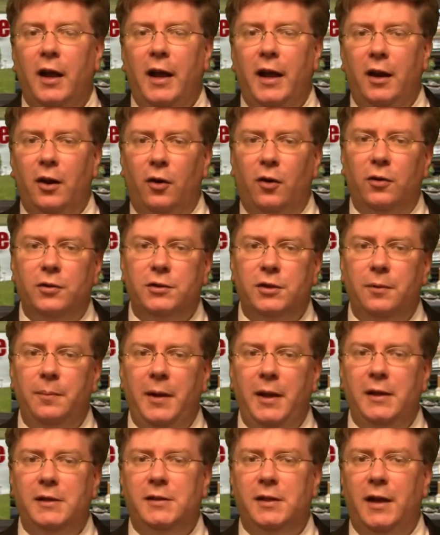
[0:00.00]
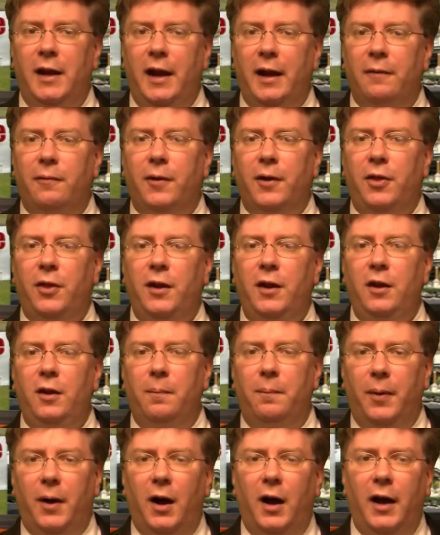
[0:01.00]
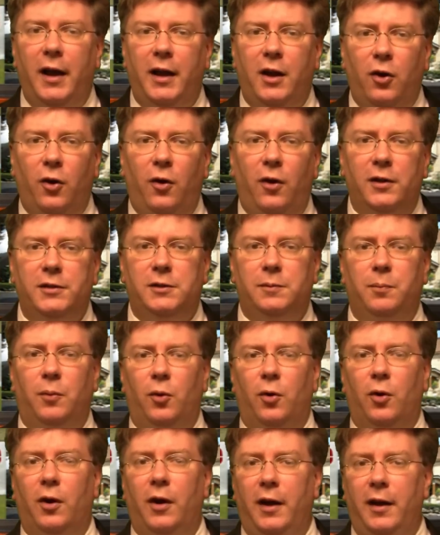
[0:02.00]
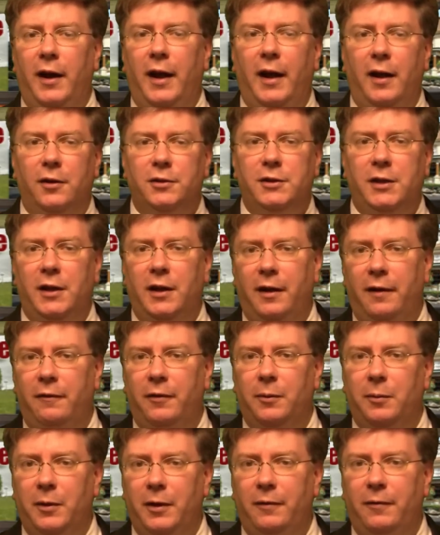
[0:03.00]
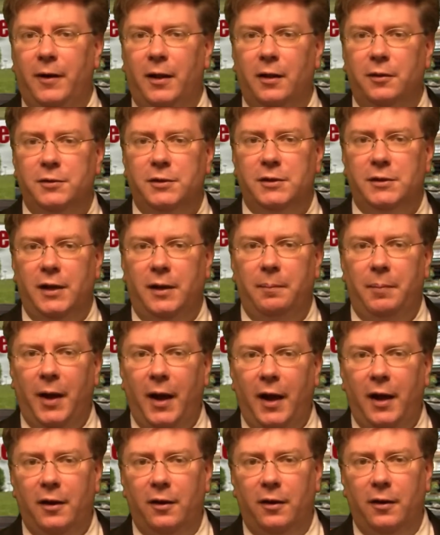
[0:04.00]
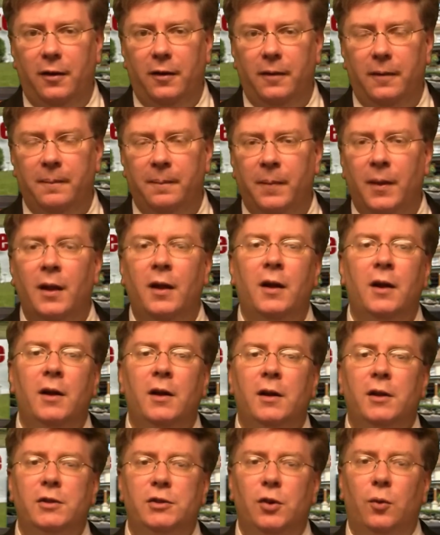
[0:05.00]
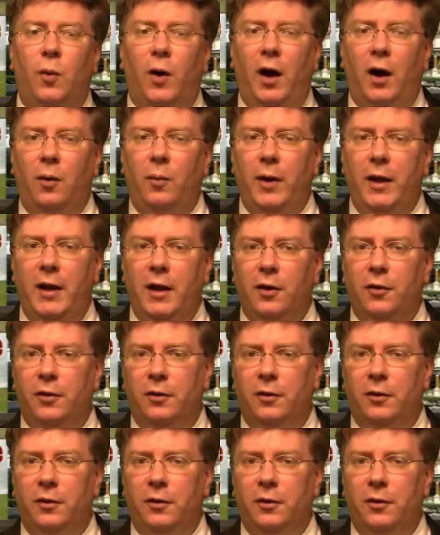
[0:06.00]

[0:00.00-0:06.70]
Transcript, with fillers: it also means that everything you buy costs more and housing inevitably follows the same pattern. So while we hear